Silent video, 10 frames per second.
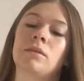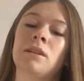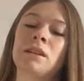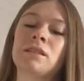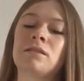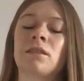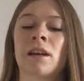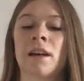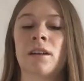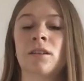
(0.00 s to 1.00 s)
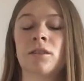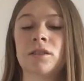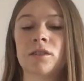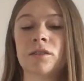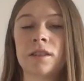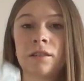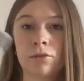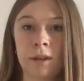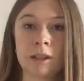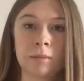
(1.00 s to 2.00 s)
Okay, I know it's not zero
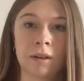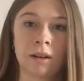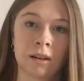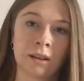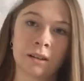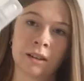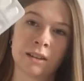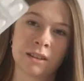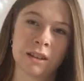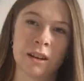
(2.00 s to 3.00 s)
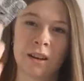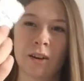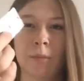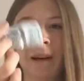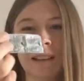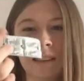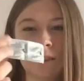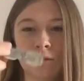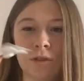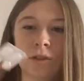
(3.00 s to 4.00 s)
waste, but it's a harder plastic
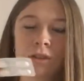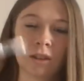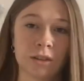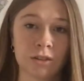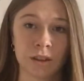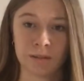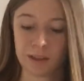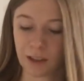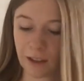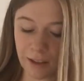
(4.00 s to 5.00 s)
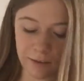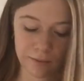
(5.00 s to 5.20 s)
and foil, so I can try and recycle it.